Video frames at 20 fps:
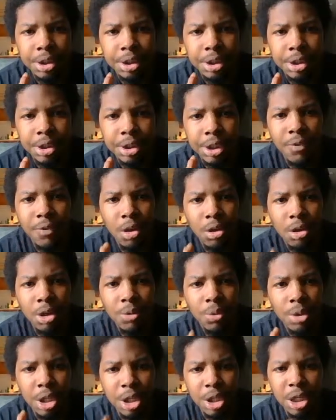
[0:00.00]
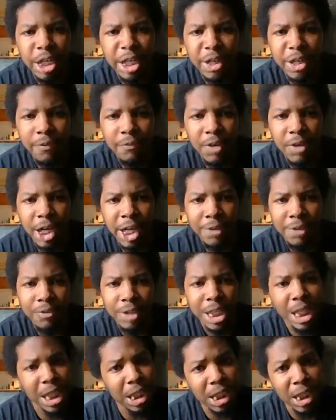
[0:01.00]
you follow up with another L5.
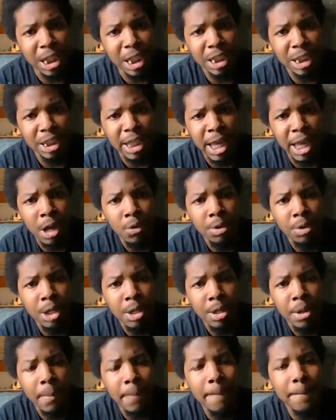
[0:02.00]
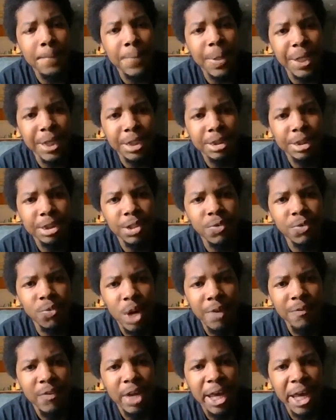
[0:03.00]
He kicked out, but the
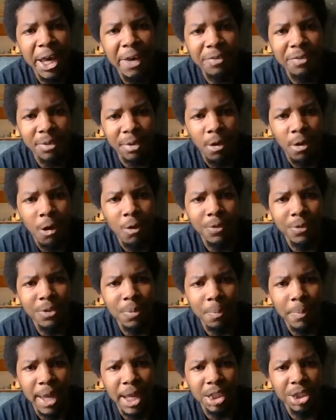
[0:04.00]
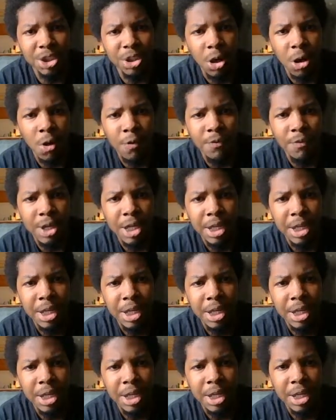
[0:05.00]
ref had called the match off,
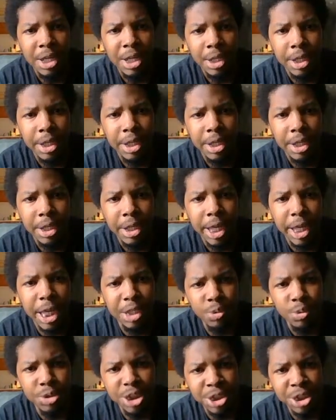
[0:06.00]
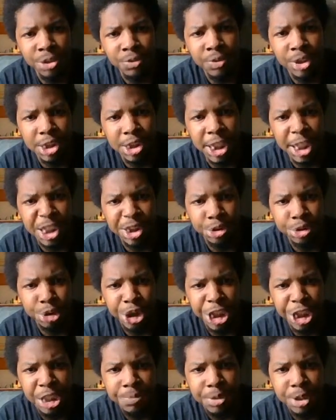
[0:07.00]
and you still retained your
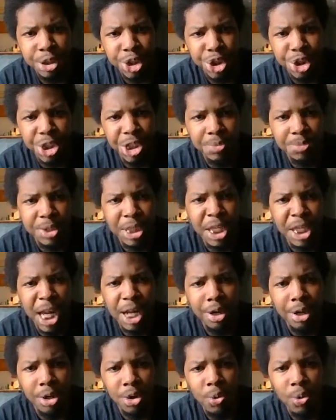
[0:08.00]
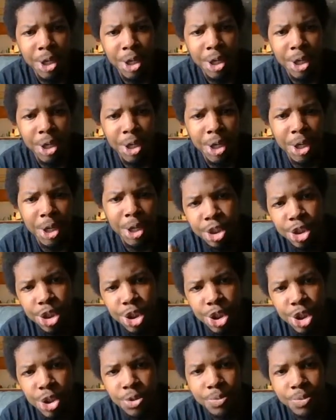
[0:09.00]
championship. Then out of nowhere,
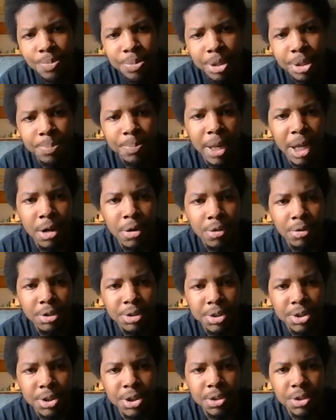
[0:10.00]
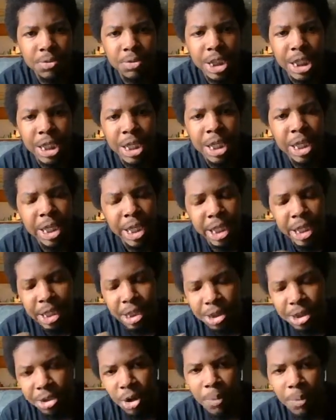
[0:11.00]
Shu put back on the suit and
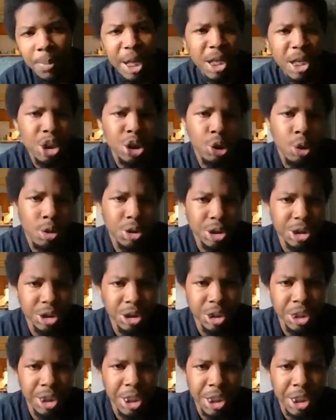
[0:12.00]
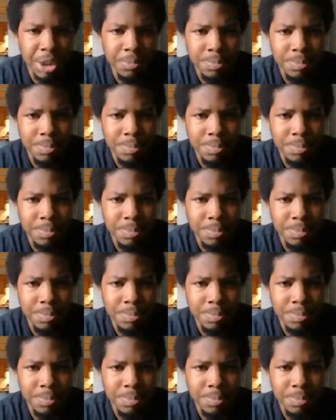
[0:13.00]
started making charges again,